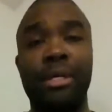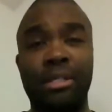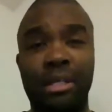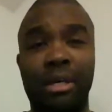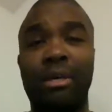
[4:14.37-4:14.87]

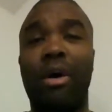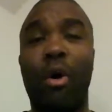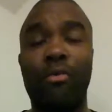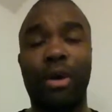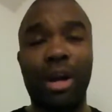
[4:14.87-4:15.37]
to
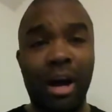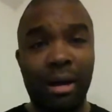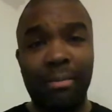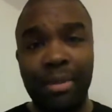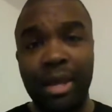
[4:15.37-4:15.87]

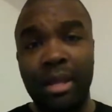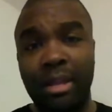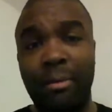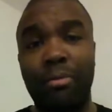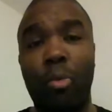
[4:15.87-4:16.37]
overcome
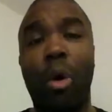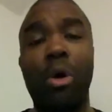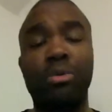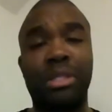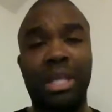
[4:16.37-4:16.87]
the
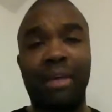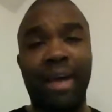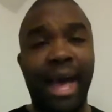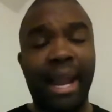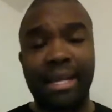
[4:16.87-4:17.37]
woes that they've
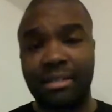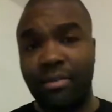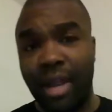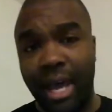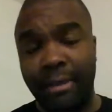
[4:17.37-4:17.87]
had as of
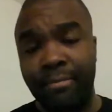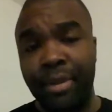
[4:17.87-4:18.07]
late